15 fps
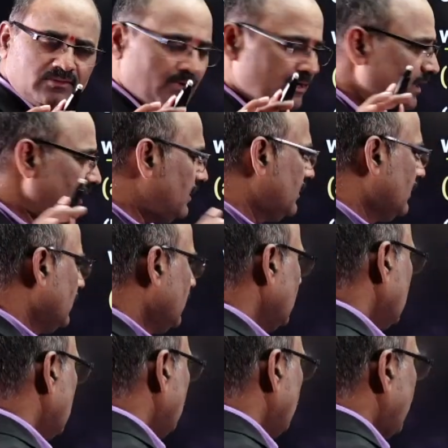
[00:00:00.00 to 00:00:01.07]
Okay.
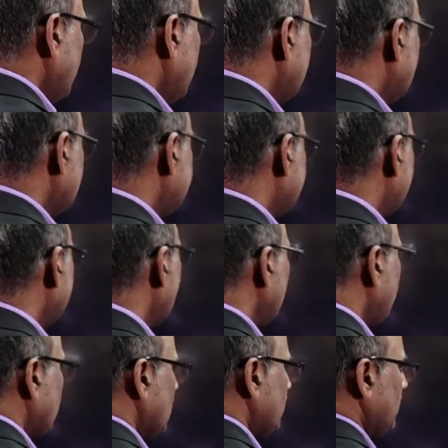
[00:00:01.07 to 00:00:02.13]
What is the
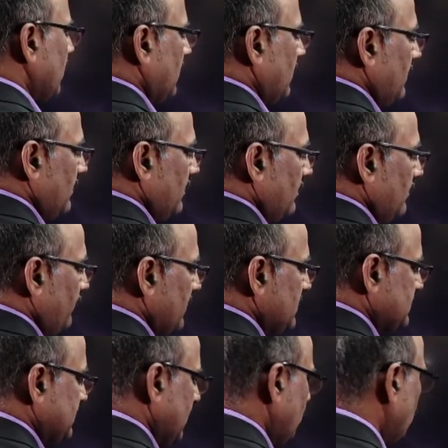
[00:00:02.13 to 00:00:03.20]
general formula for
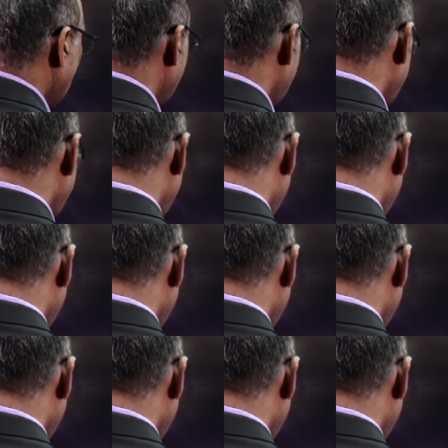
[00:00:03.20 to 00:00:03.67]
COP?